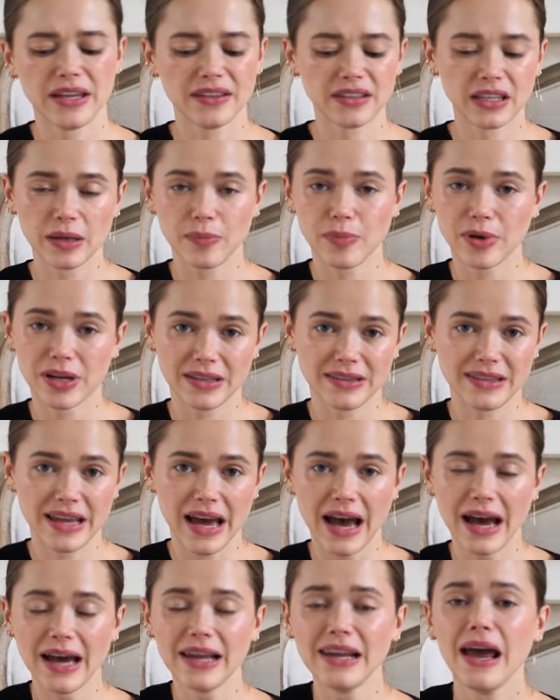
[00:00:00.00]
and keep it at
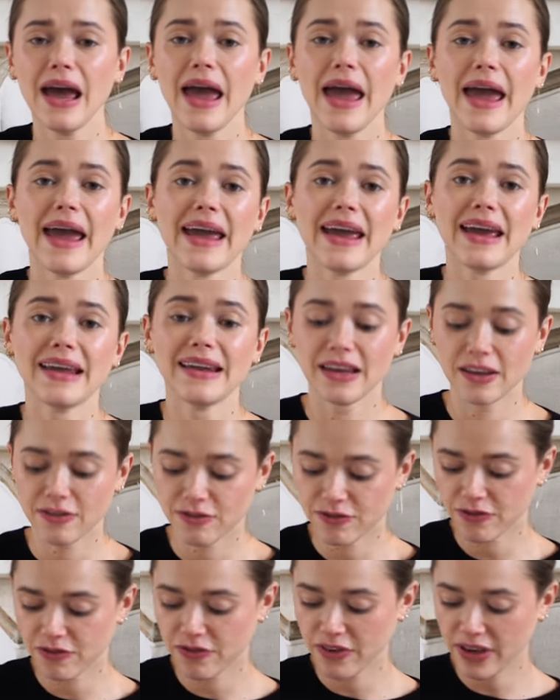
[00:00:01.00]
that. And
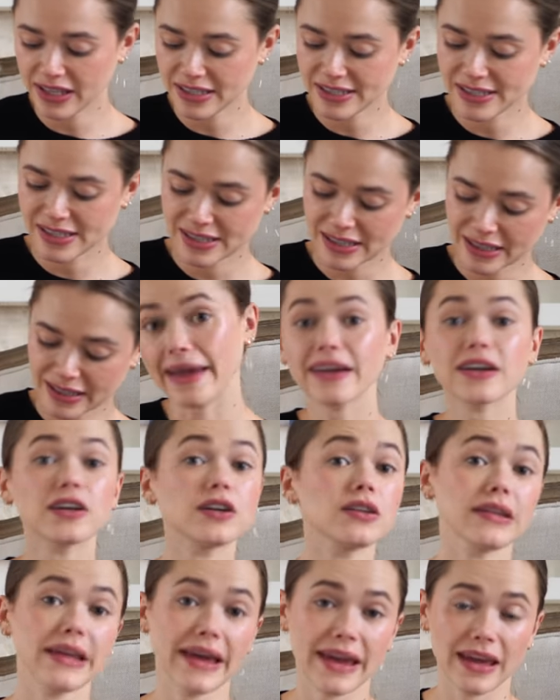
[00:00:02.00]
if it's
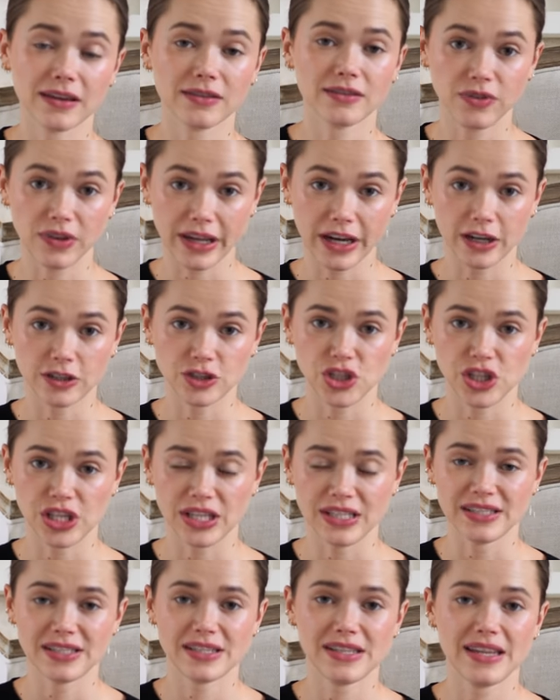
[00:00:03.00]
ankle length flare
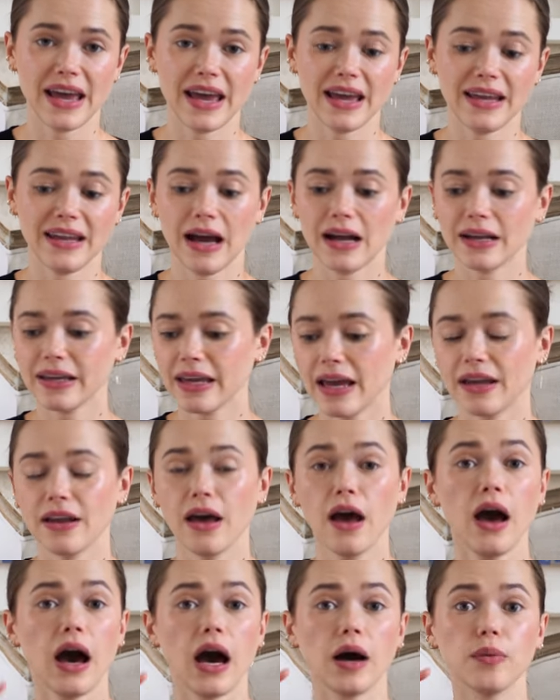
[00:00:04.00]
jeans, then
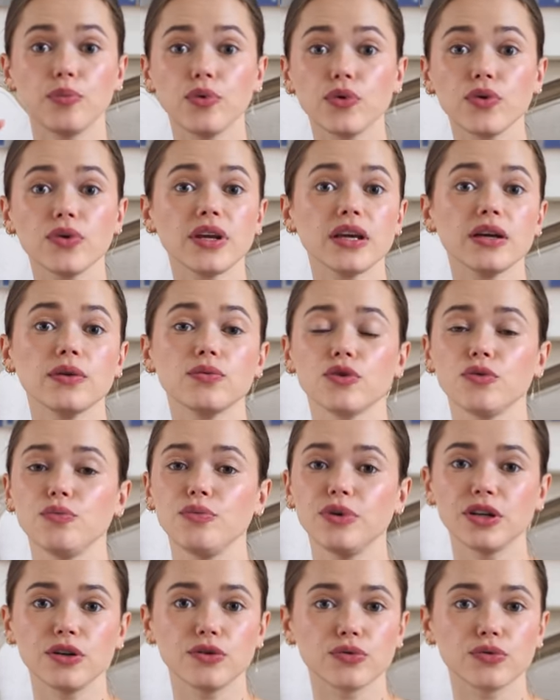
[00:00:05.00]
again, a bootie would be